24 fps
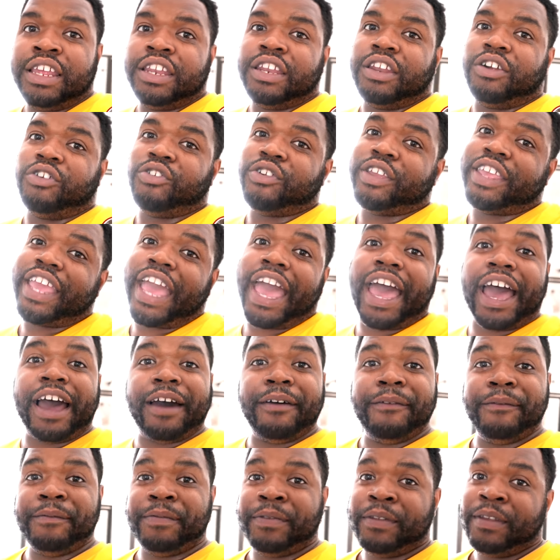No
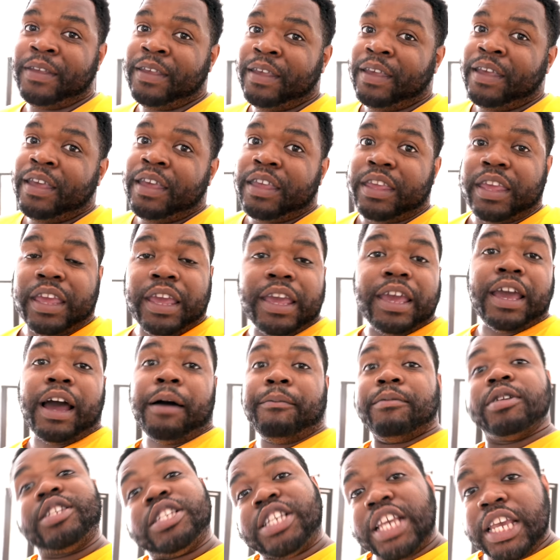cap. Yeah,
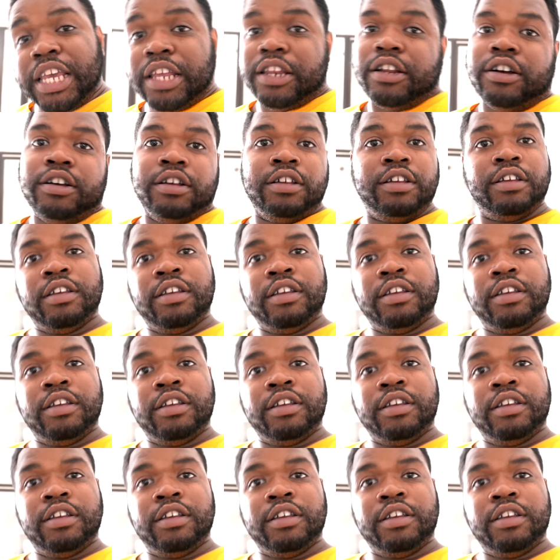I'm a cheater.